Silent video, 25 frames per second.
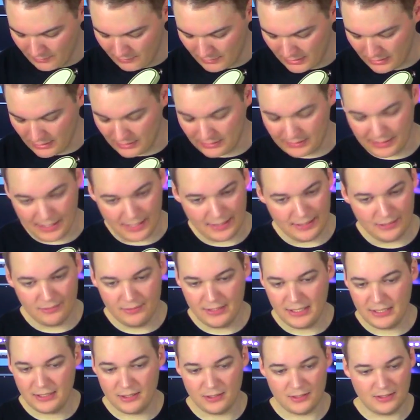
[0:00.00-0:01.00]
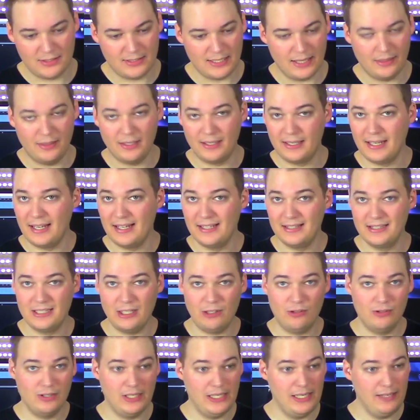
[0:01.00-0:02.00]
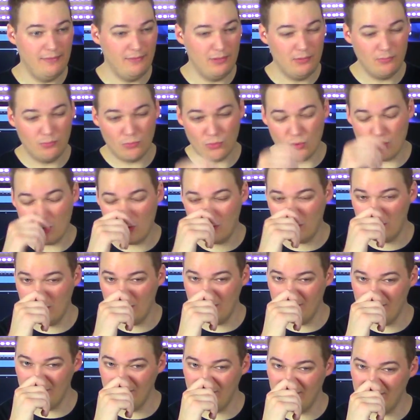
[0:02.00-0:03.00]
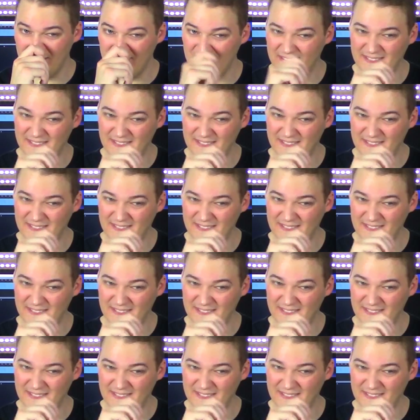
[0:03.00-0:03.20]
because then you need to set the gain down even more.